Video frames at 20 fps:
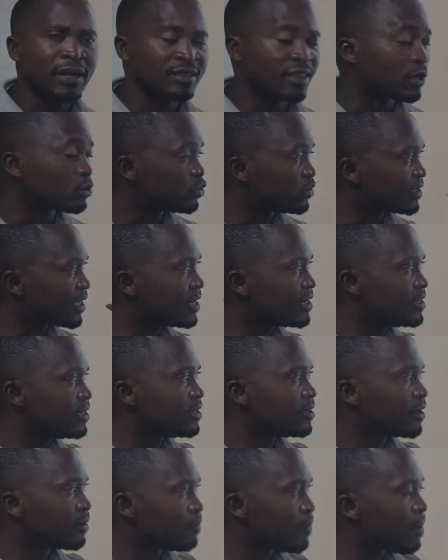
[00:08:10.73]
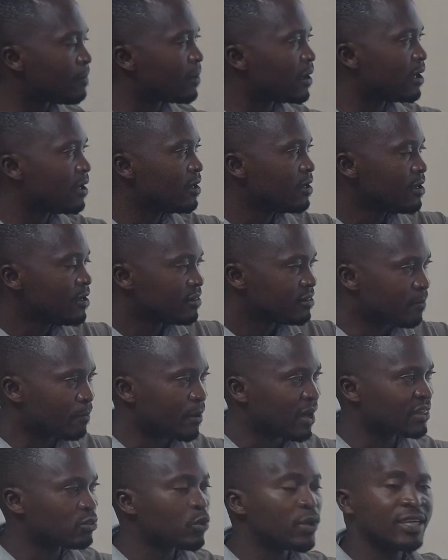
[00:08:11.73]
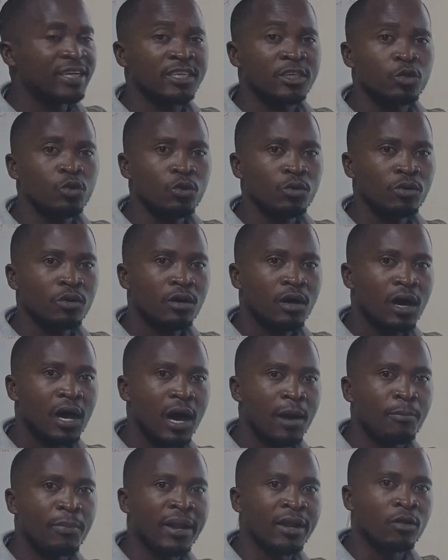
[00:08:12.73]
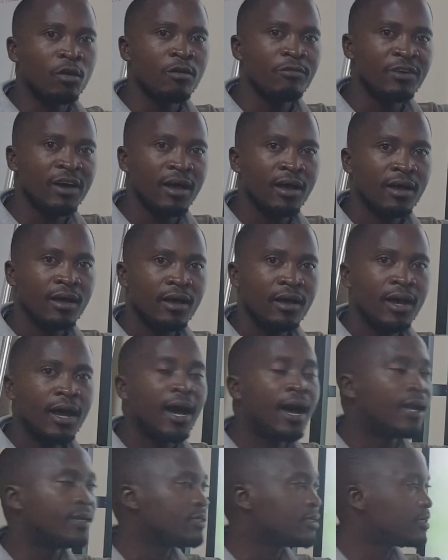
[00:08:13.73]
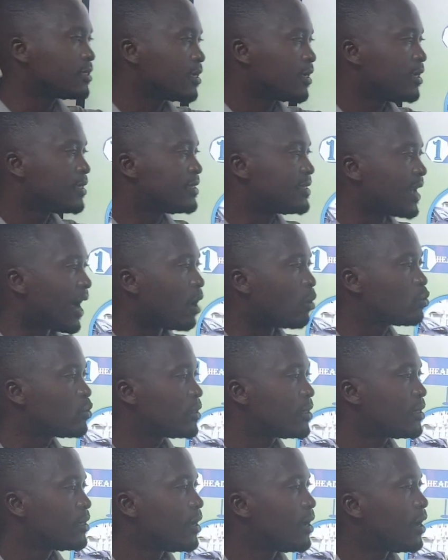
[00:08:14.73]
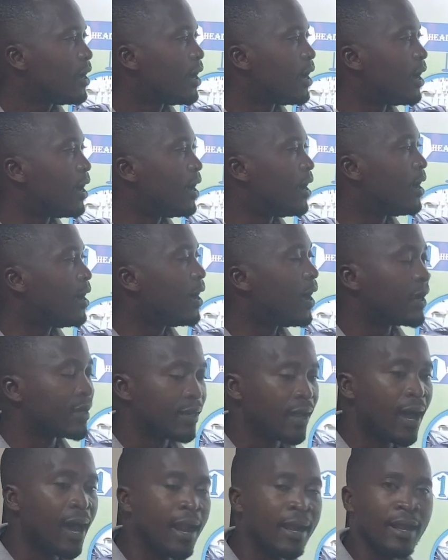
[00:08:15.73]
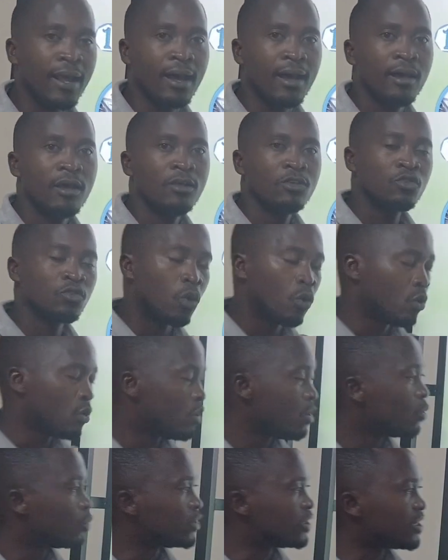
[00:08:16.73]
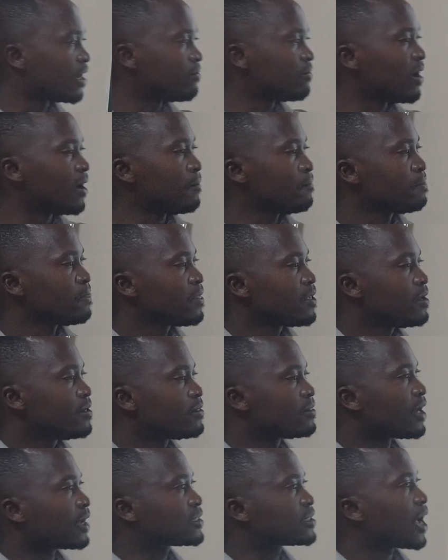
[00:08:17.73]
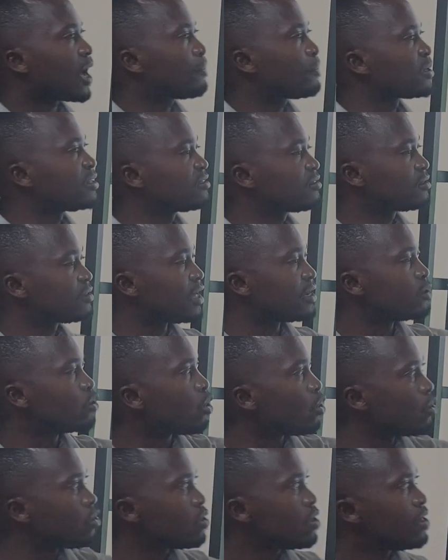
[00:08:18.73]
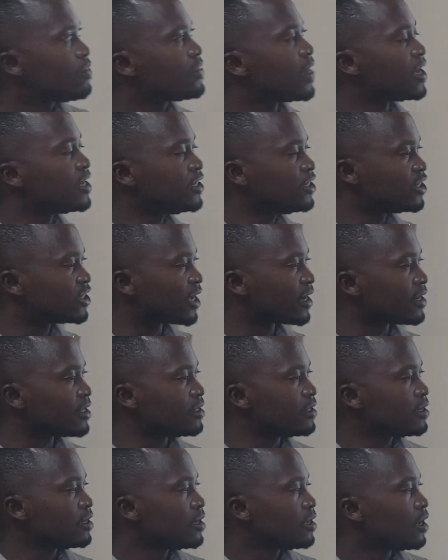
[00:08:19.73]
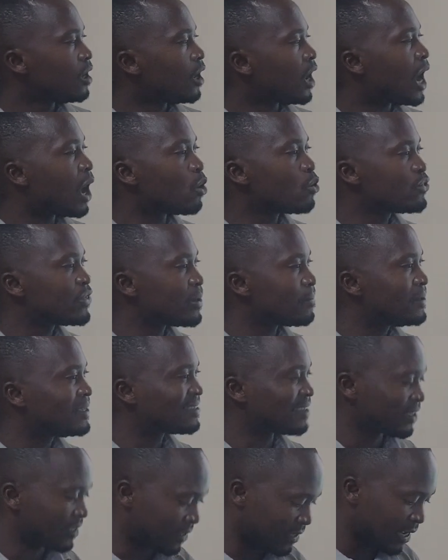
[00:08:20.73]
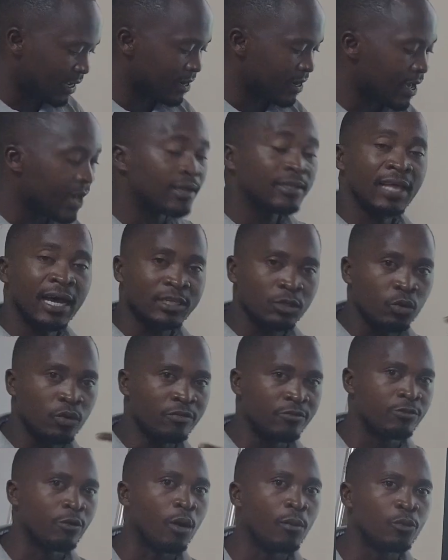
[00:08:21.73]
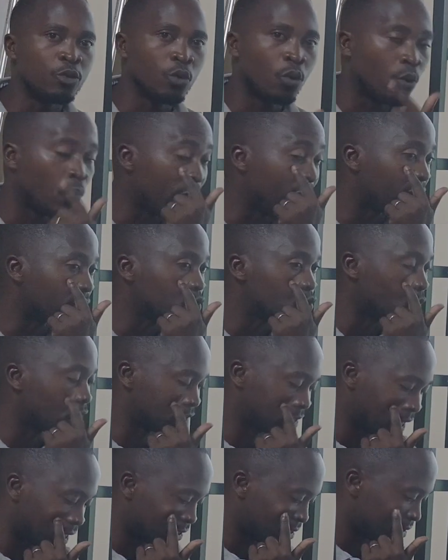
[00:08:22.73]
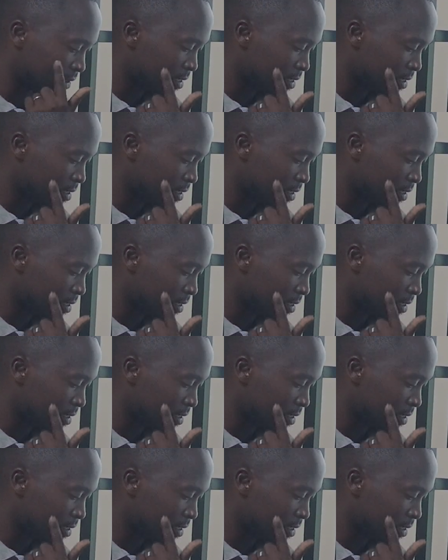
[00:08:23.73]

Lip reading: that we said. Remember the pathway here too, up and over and down and under. So whichever that happens, they know the injury, how they be sustained, and that will inform you where to assess.